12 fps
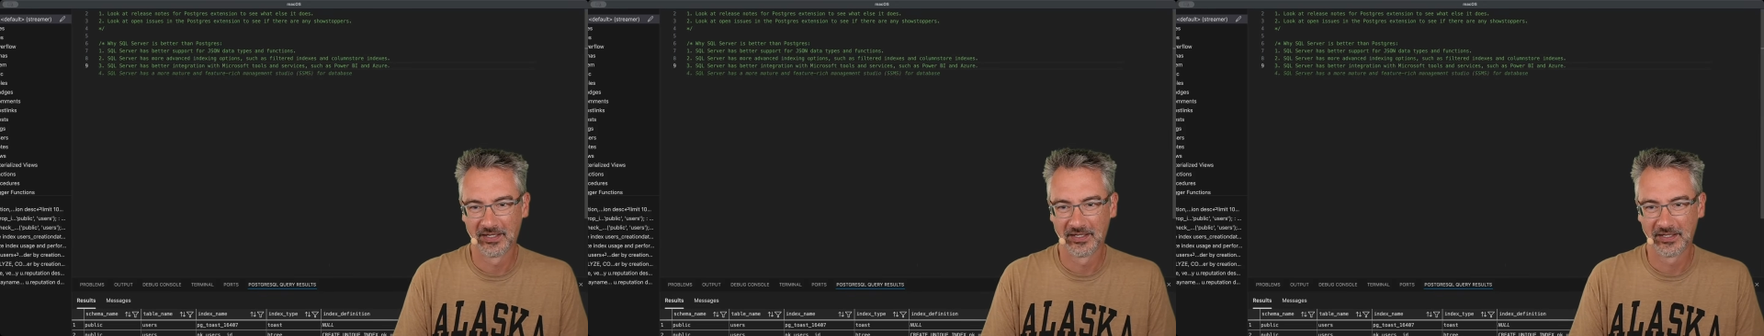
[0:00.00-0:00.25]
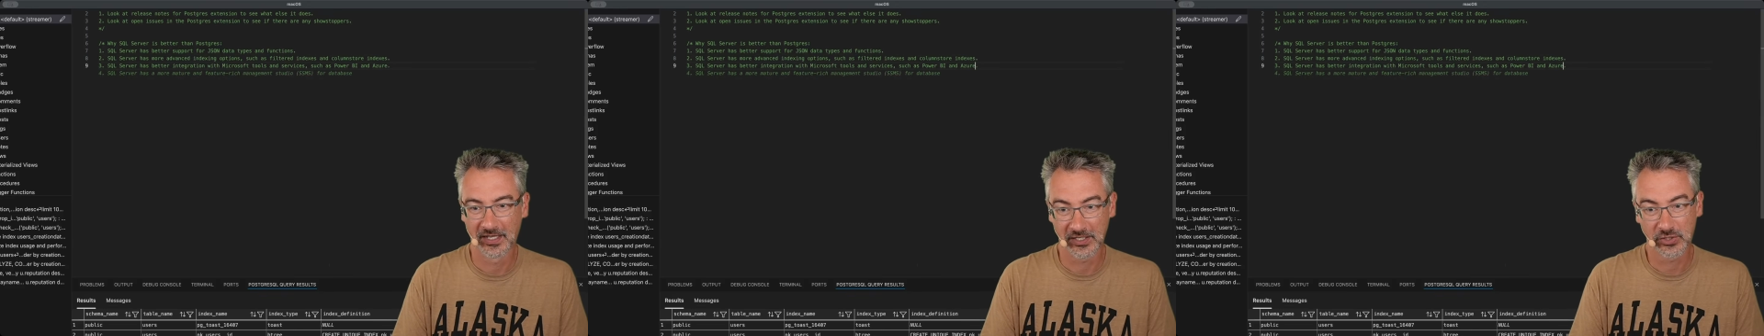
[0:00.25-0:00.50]

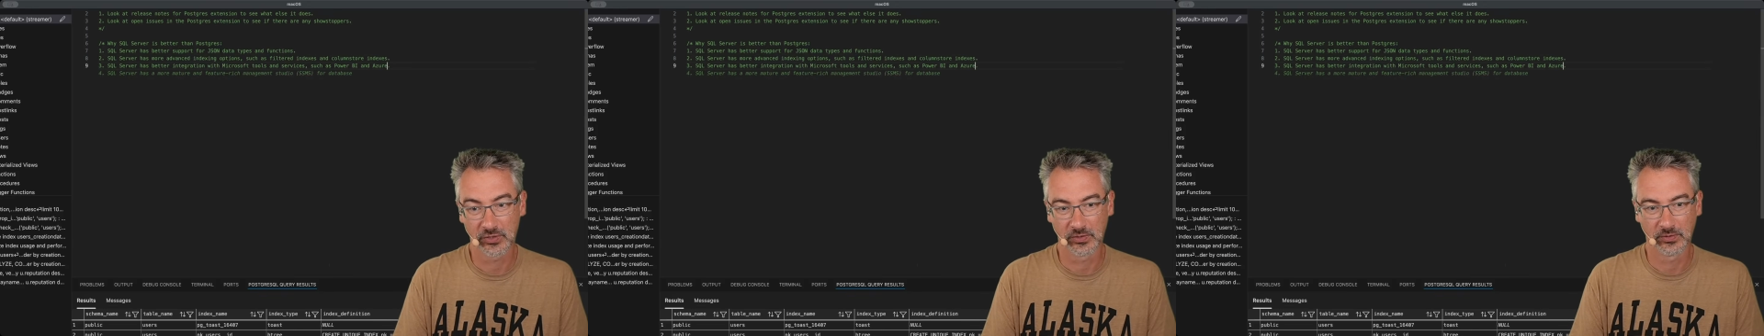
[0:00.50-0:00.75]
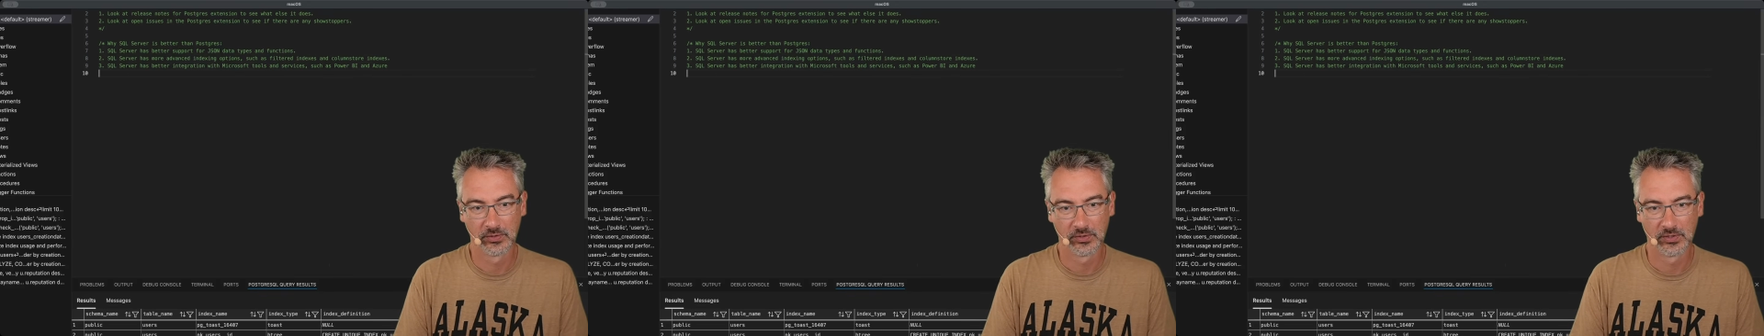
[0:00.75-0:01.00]
That's true.
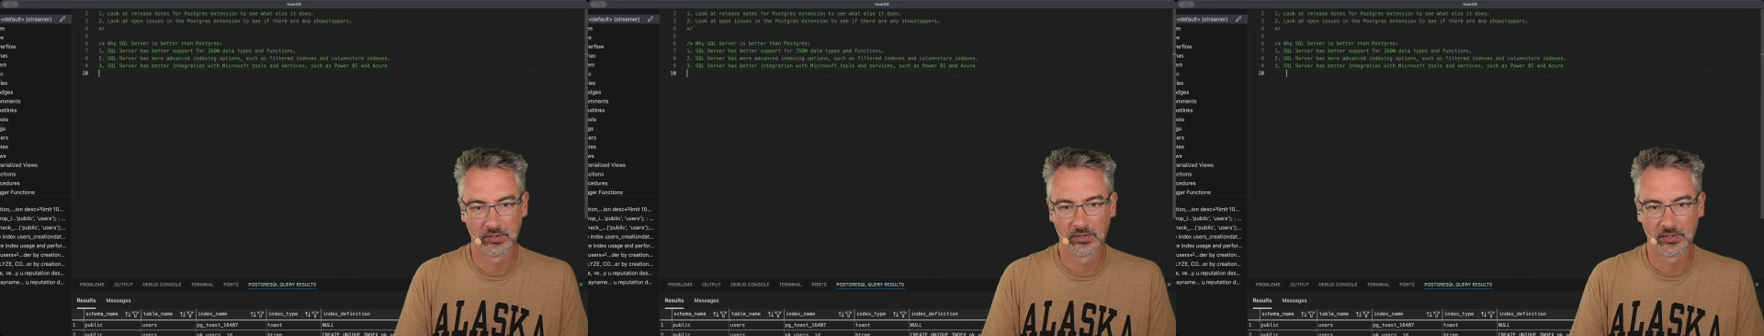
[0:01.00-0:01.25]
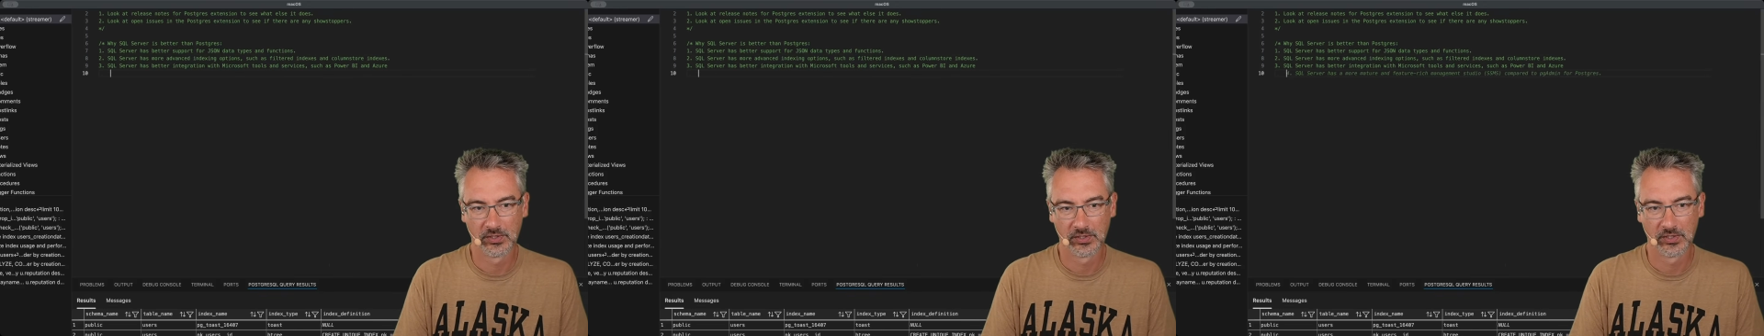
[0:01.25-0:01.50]

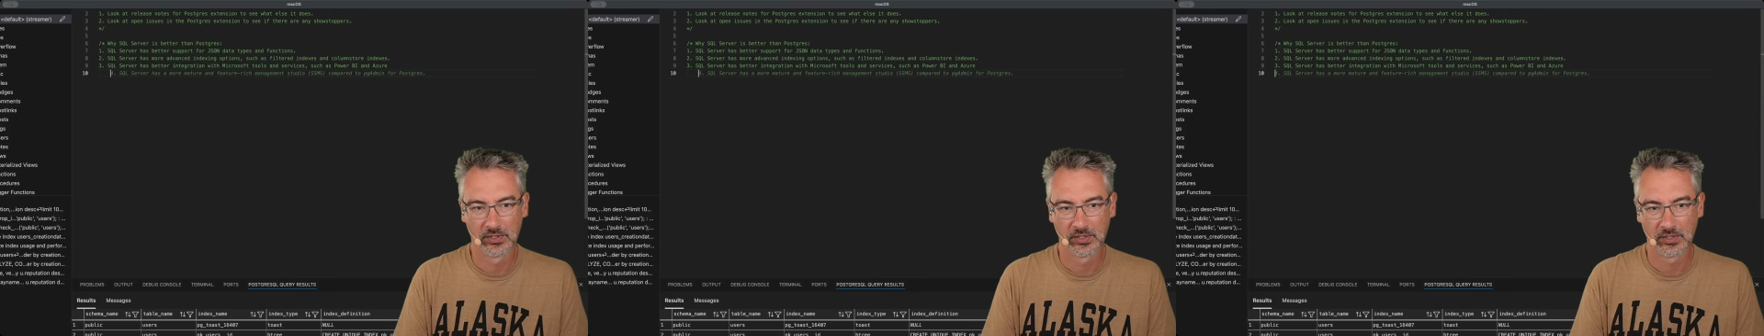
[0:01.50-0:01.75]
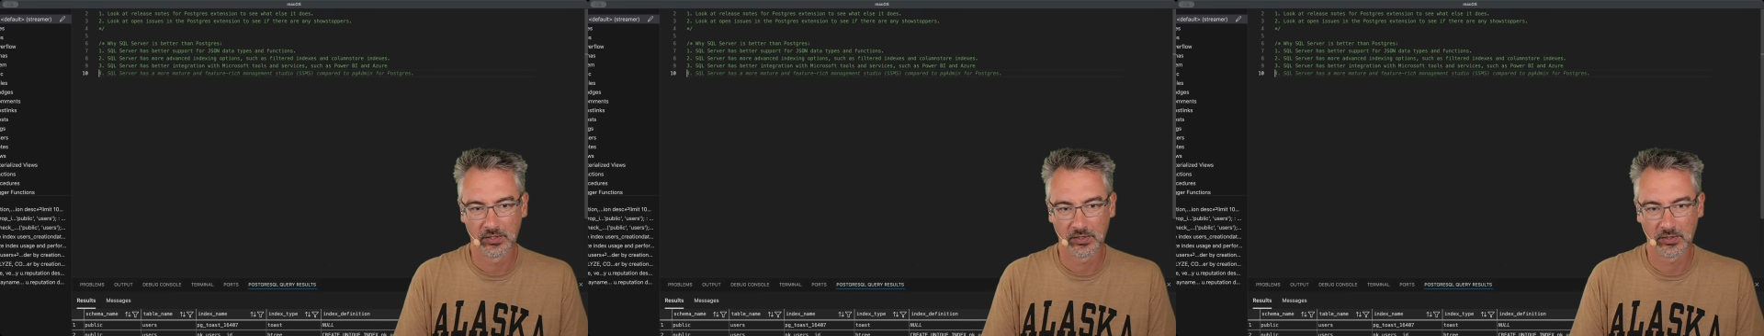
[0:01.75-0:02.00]

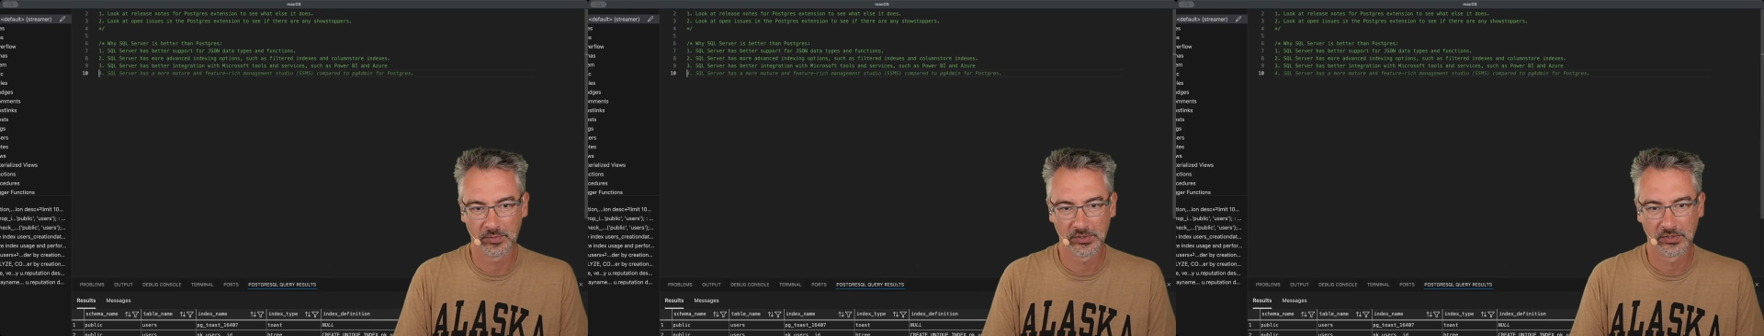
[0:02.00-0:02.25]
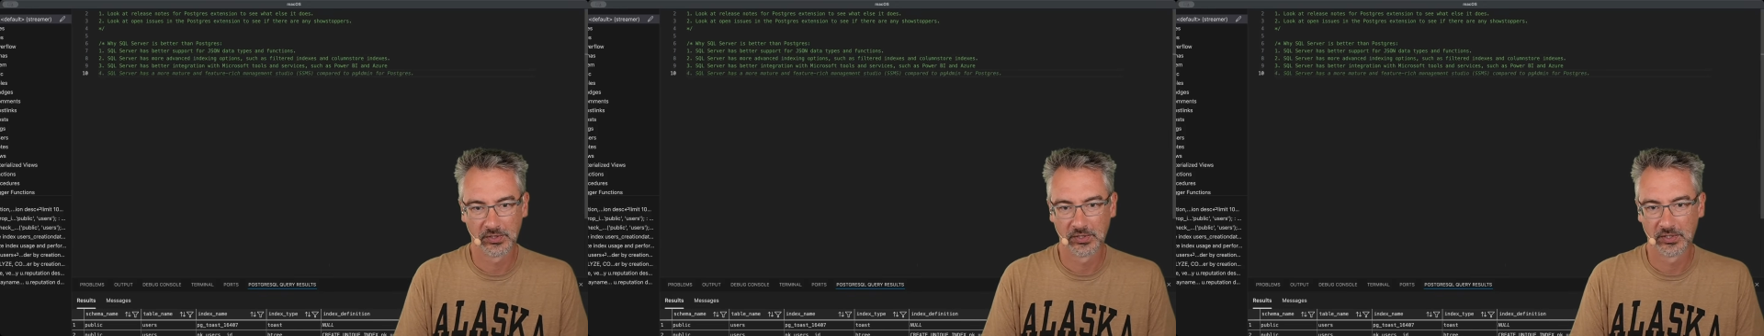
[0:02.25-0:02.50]
Oops.